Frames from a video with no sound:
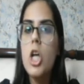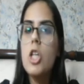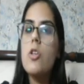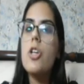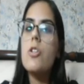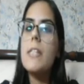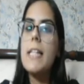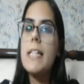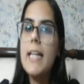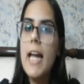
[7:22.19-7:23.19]
So you're
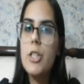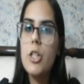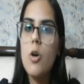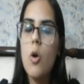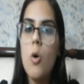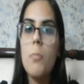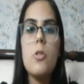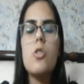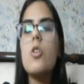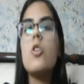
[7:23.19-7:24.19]
sitting at your home.
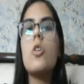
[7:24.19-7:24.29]
So